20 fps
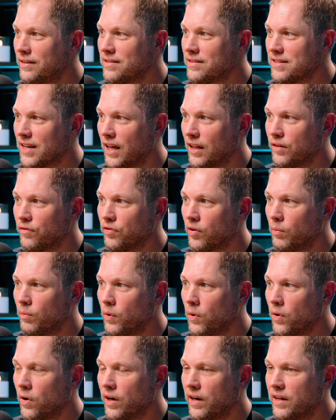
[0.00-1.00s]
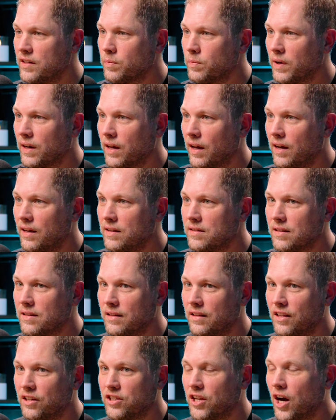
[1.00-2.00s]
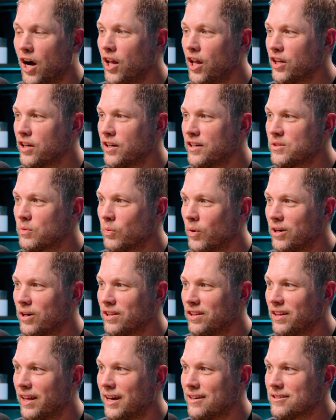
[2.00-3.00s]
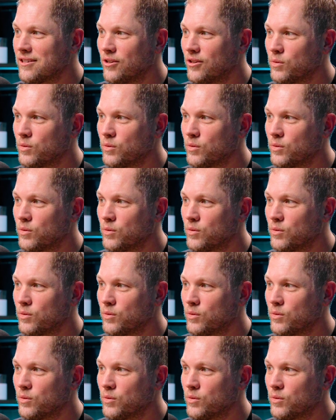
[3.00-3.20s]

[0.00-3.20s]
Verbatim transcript: selling for more, it's because the dollar is worth less.